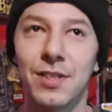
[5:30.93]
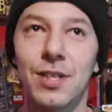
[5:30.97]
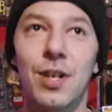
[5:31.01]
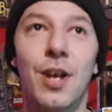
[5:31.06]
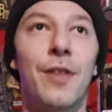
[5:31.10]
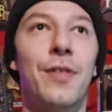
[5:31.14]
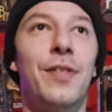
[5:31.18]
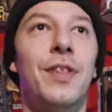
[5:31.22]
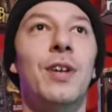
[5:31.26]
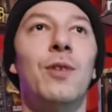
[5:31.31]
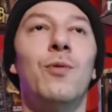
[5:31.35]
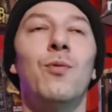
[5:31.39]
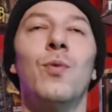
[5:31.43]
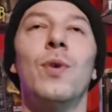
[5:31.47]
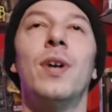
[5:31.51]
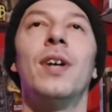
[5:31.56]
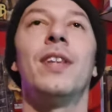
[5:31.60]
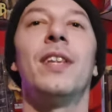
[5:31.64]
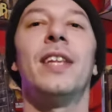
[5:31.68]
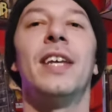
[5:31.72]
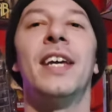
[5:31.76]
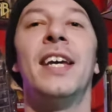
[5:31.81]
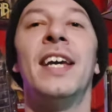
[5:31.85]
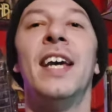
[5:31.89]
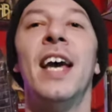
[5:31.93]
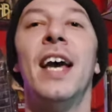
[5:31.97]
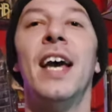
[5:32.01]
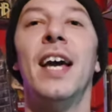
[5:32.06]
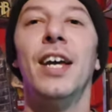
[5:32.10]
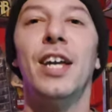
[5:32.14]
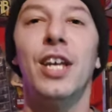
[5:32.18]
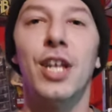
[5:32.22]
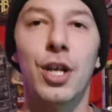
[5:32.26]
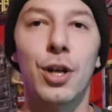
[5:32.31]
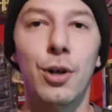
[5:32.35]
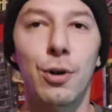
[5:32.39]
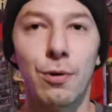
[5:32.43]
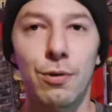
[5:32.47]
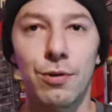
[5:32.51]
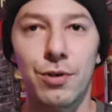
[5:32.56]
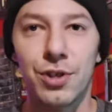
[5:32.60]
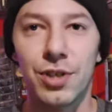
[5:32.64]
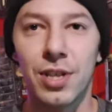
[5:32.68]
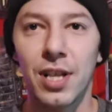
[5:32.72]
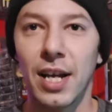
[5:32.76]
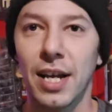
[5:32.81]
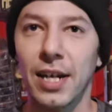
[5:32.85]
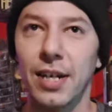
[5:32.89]
Nothing really
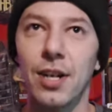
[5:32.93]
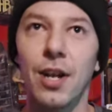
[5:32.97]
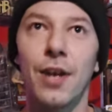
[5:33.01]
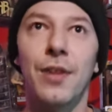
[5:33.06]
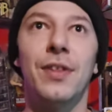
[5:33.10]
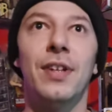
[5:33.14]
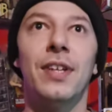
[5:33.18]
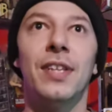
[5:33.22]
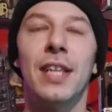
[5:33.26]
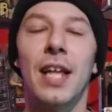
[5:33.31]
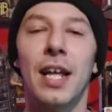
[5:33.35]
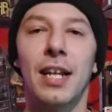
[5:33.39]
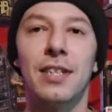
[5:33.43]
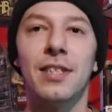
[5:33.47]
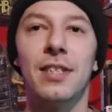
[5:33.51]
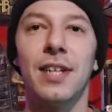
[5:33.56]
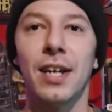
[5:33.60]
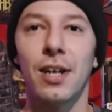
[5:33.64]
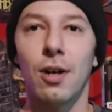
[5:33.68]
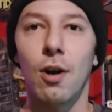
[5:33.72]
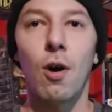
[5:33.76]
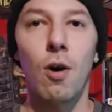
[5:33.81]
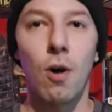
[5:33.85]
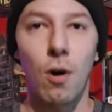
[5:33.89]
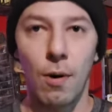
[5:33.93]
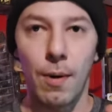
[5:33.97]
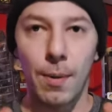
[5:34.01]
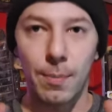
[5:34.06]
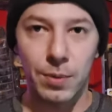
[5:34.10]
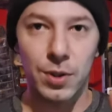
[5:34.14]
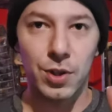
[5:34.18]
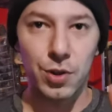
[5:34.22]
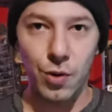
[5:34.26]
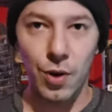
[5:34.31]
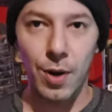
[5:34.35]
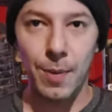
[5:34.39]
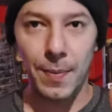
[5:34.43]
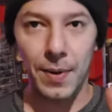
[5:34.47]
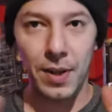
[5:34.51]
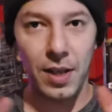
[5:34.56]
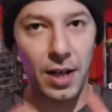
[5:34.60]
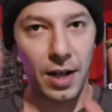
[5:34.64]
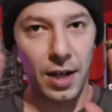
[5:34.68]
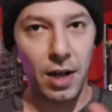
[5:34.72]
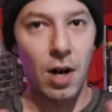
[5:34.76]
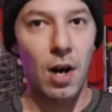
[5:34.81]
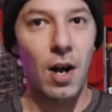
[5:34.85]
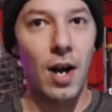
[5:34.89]
huge. Like nothing that's like, oh, I'm screaming
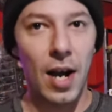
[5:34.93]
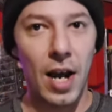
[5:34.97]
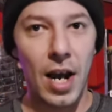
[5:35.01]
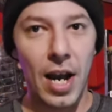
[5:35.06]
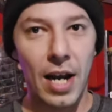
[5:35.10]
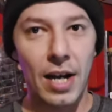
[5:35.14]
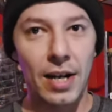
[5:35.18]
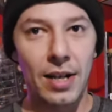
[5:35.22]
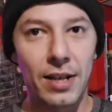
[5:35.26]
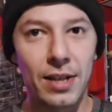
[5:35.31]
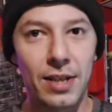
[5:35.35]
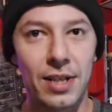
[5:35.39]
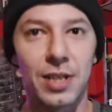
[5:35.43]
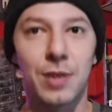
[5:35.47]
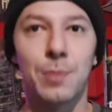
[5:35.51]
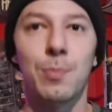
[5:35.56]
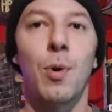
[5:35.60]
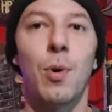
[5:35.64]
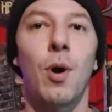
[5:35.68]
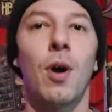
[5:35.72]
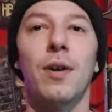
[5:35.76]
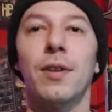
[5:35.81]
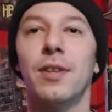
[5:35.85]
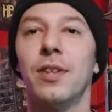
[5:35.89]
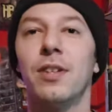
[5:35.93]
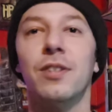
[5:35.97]
like, oh, I hated this part.